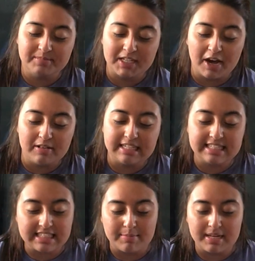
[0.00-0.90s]
So this
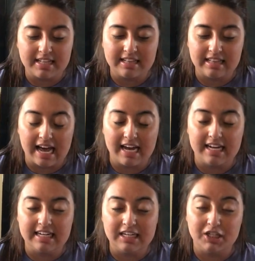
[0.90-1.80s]
is something
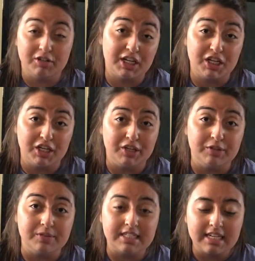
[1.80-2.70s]
that you can
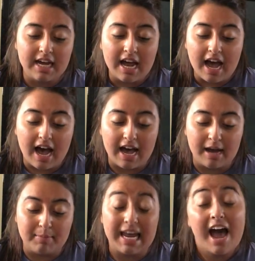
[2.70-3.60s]
use,
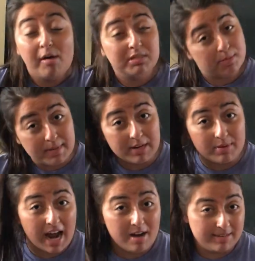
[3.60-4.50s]
and it helped me
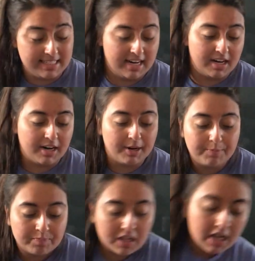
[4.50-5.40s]
when I was younger.
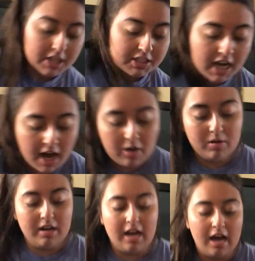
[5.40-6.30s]

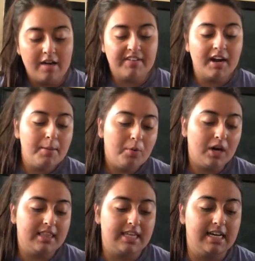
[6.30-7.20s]
So a very
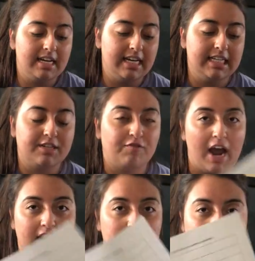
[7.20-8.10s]
important thing is
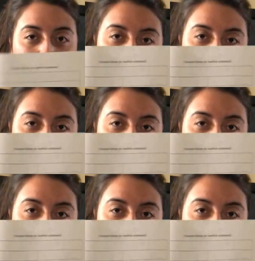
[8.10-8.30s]
fraction